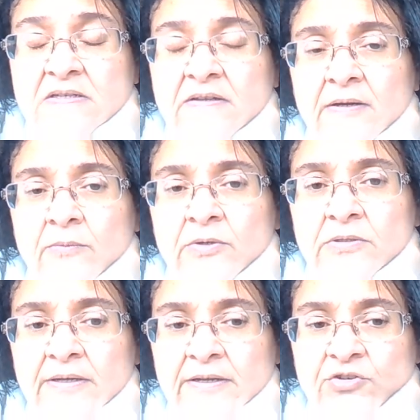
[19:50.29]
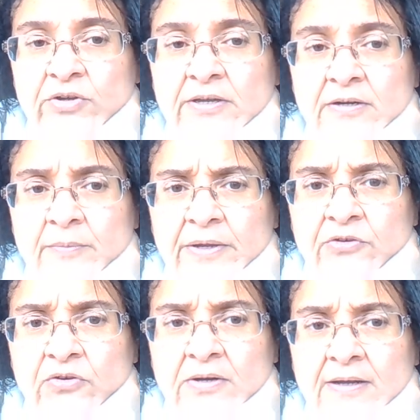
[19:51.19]
and that we're educating our
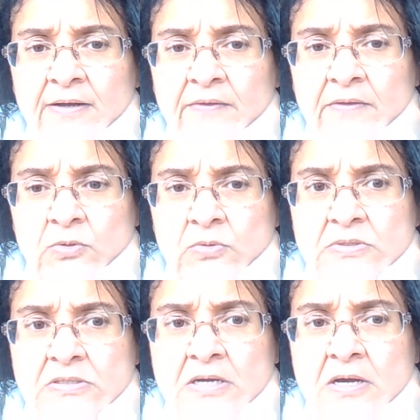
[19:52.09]
patient on those.